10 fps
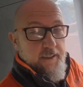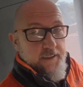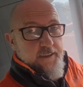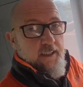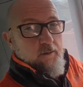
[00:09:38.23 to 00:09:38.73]

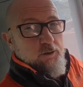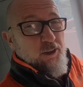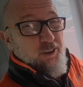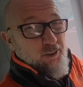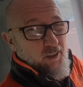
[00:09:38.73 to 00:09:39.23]
this time to
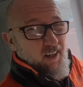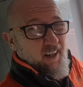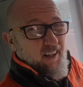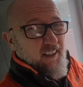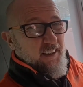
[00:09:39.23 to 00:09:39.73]

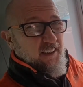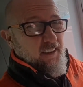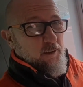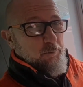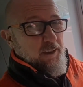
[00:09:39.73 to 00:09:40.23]
try
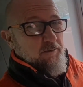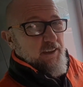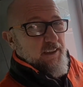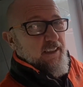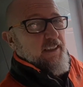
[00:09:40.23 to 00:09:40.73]

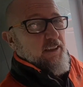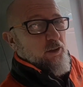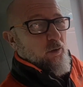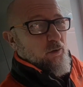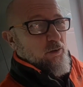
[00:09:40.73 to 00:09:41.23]
PVC
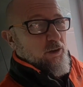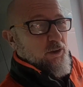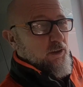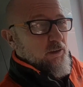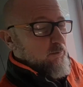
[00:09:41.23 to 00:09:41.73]
doors.